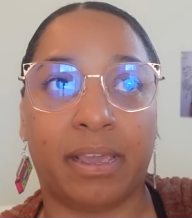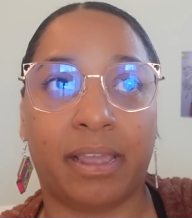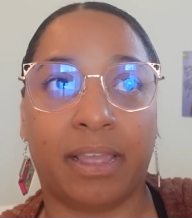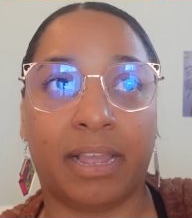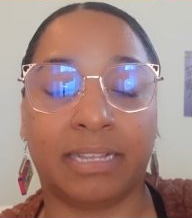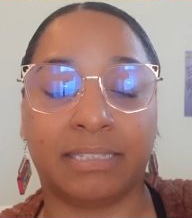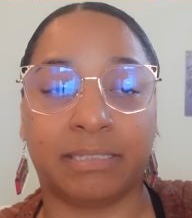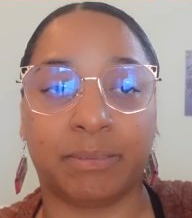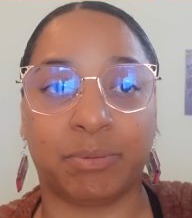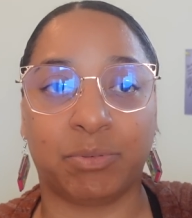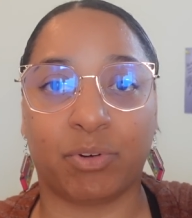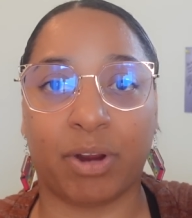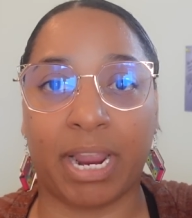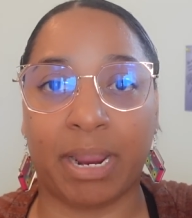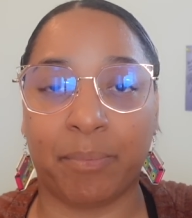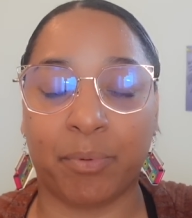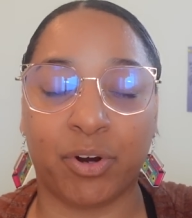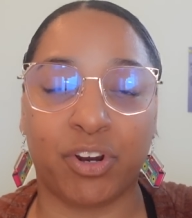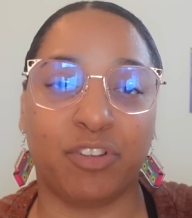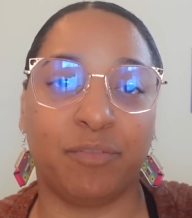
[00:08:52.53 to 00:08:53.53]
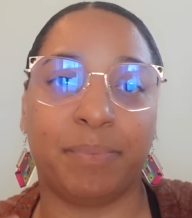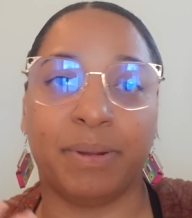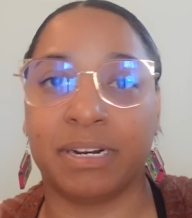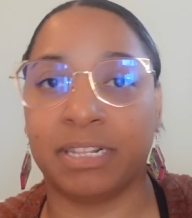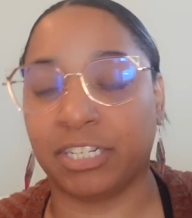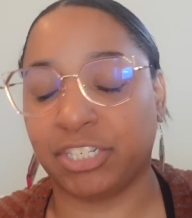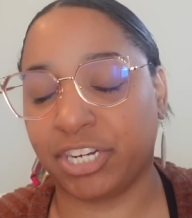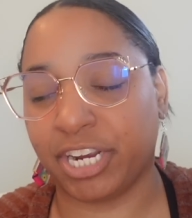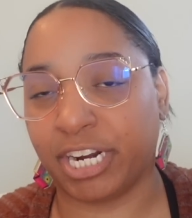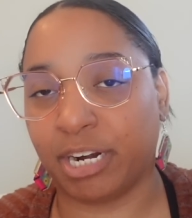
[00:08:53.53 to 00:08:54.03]
a subscriber, you've been on
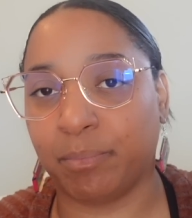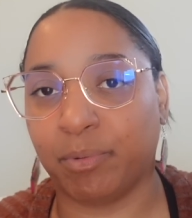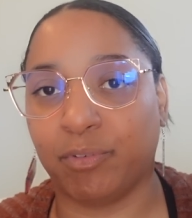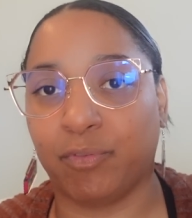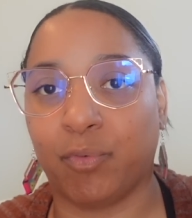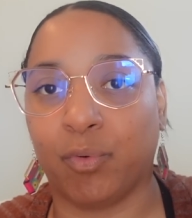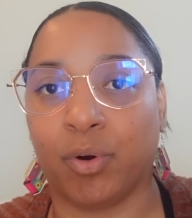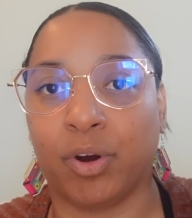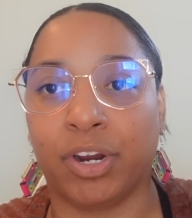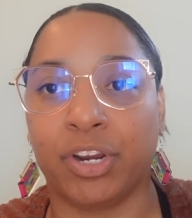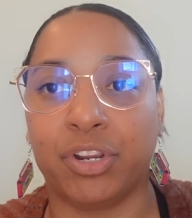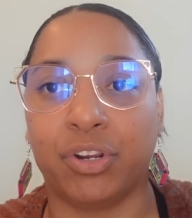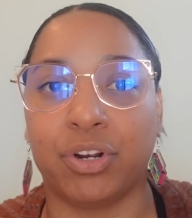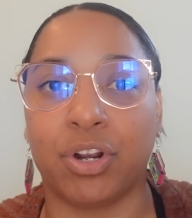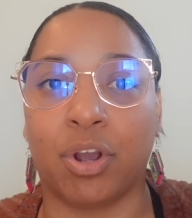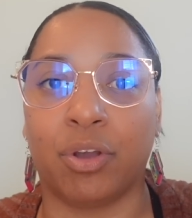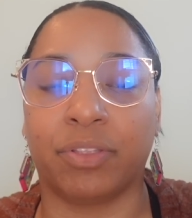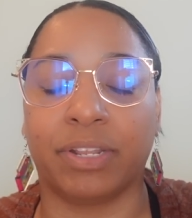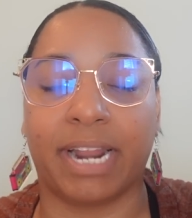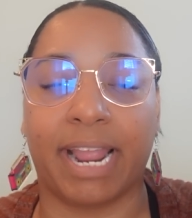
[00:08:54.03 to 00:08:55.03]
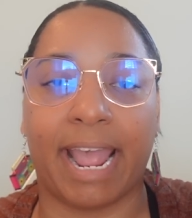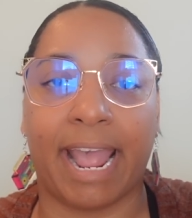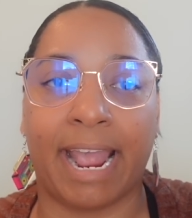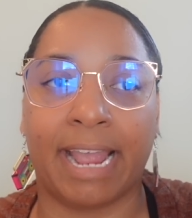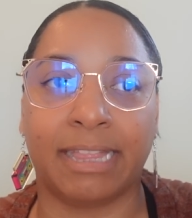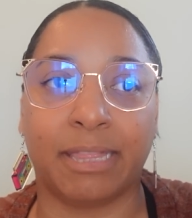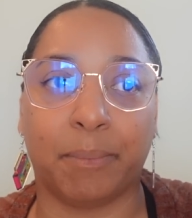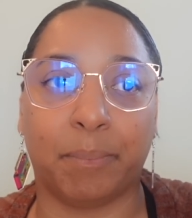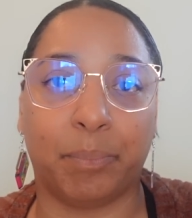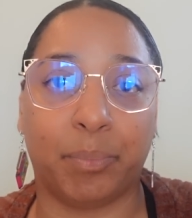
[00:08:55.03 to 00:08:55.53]
the channel before, you know that I
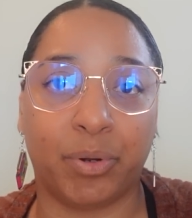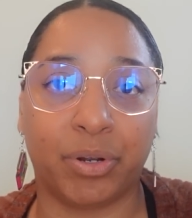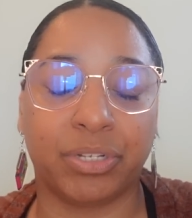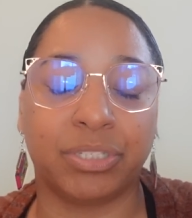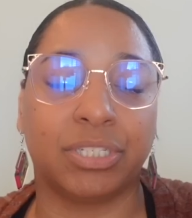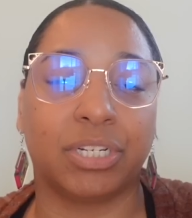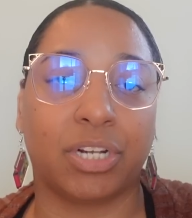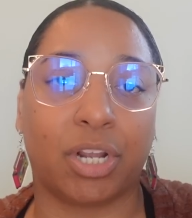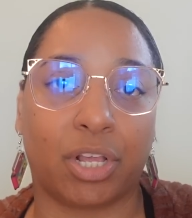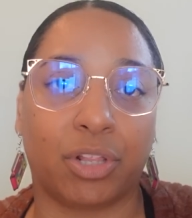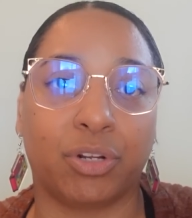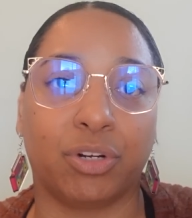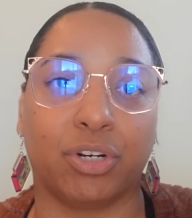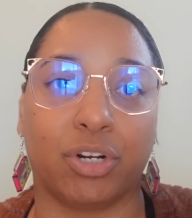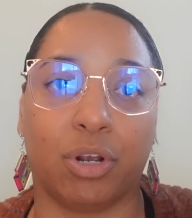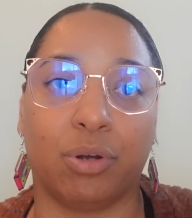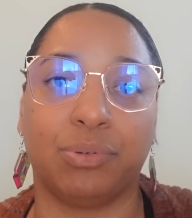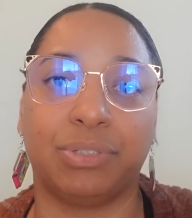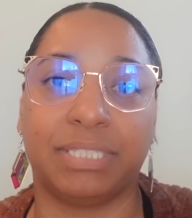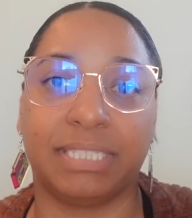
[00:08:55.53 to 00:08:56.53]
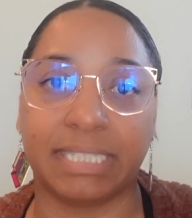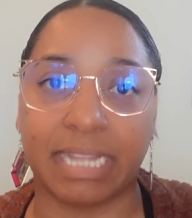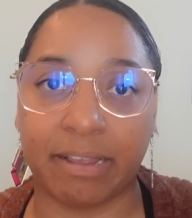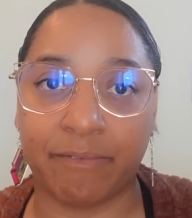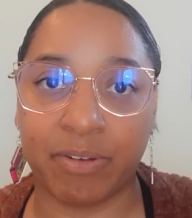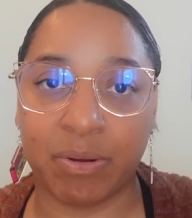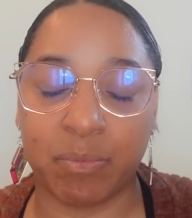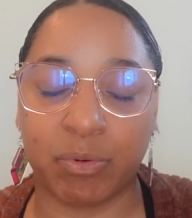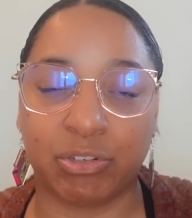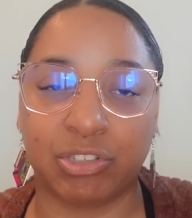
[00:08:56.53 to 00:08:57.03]
had the Boox Color Go
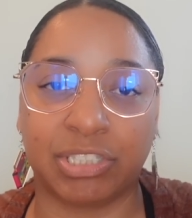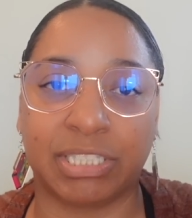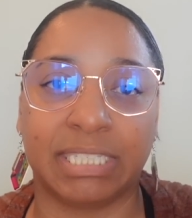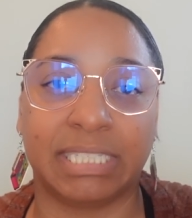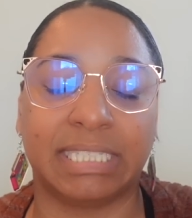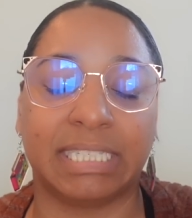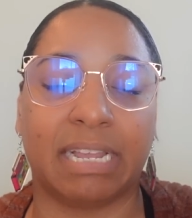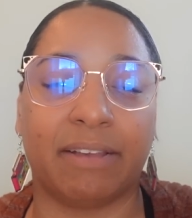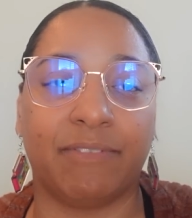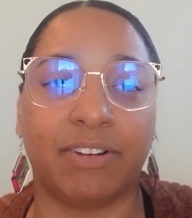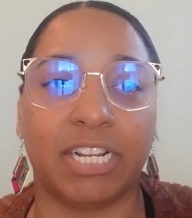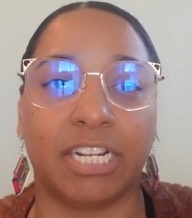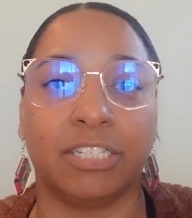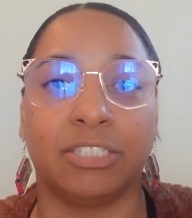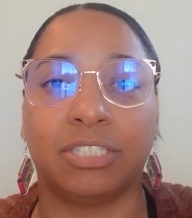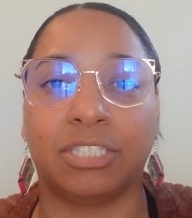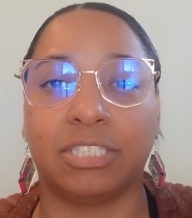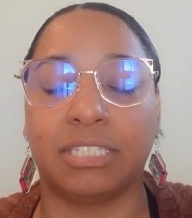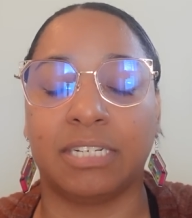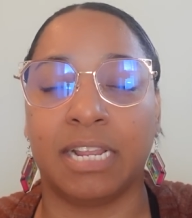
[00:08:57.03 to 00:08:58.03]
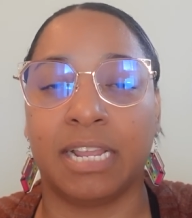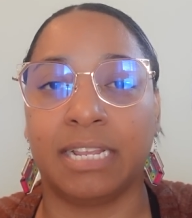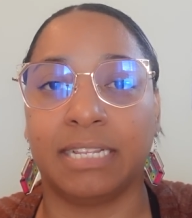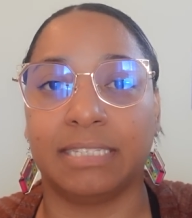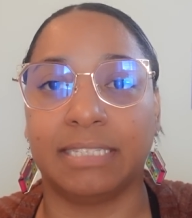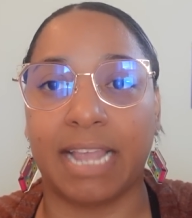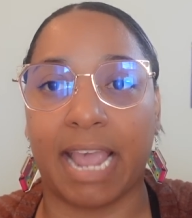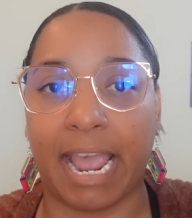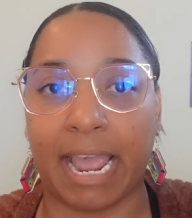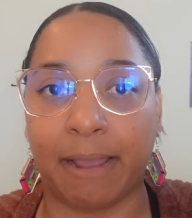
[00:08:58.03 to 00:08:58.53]
7, which is a 7-inch
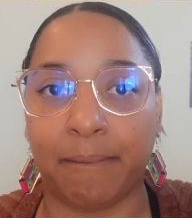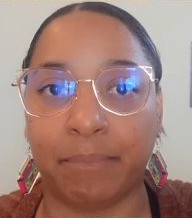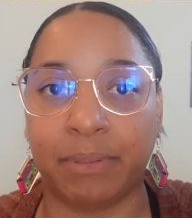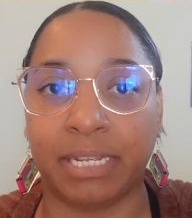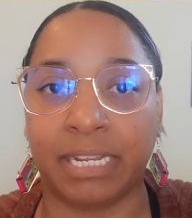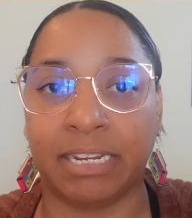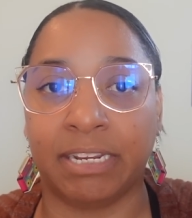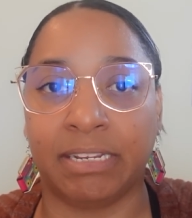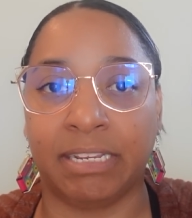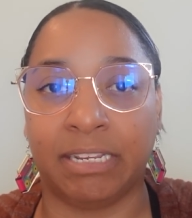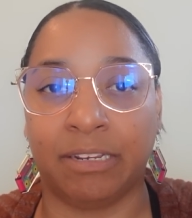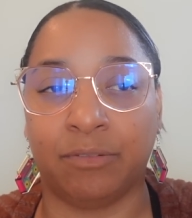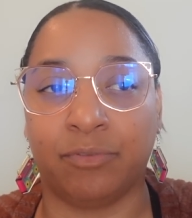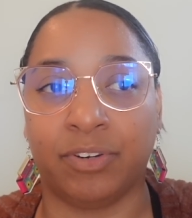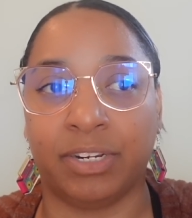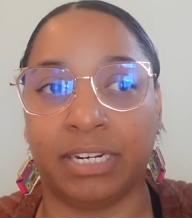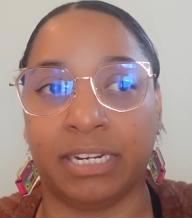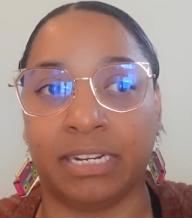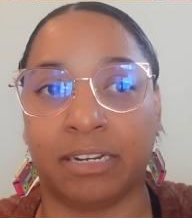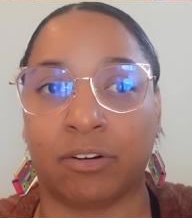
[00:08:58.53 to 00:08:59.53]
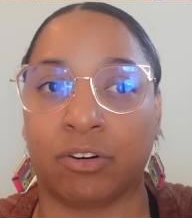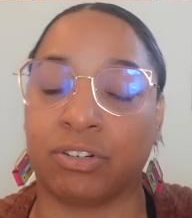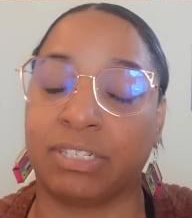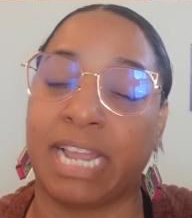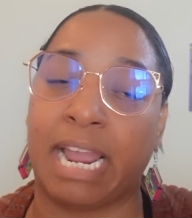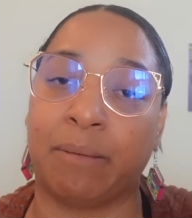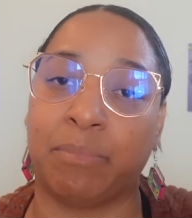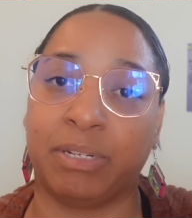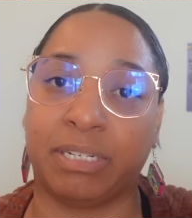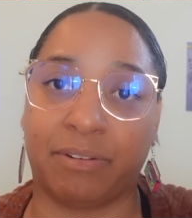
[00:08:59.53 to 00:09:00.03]
tablet e-reading or
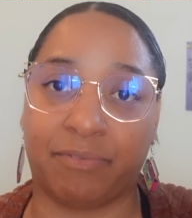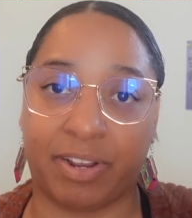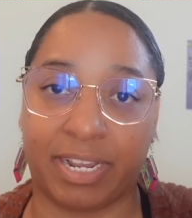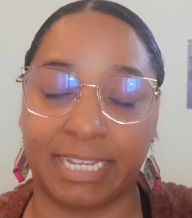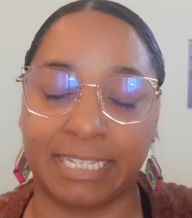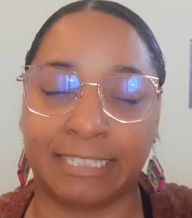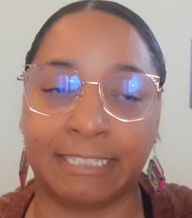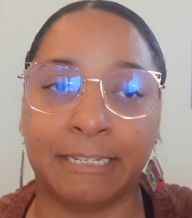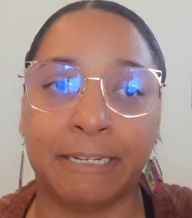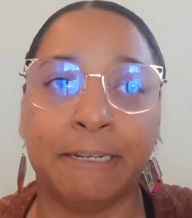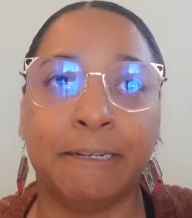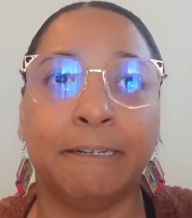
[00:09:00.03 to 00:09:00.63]
tablet device.